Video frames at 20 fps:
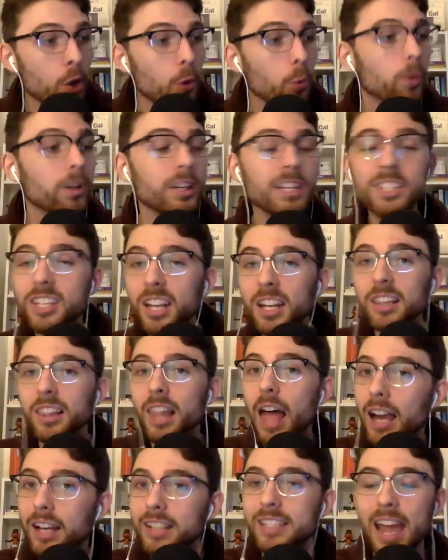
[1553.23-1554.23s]
well, he's going to
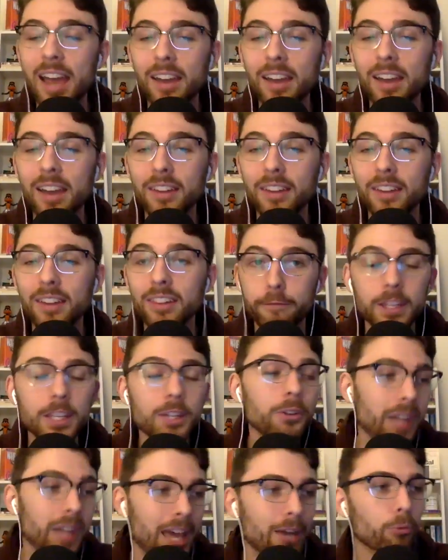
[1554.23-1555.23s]
lock down left
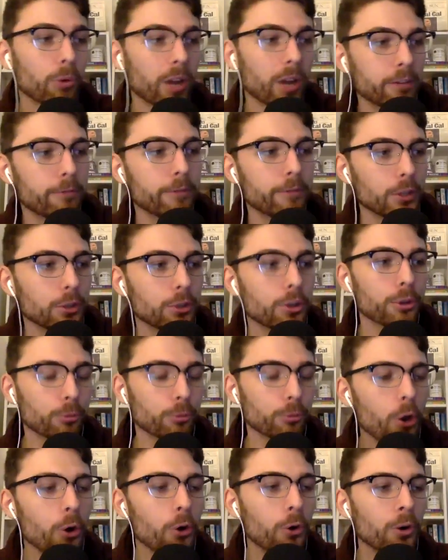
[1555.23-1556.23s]
field and right field on the
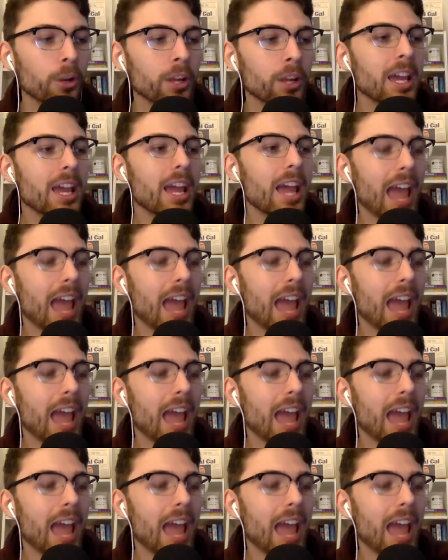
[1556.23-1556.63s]
road.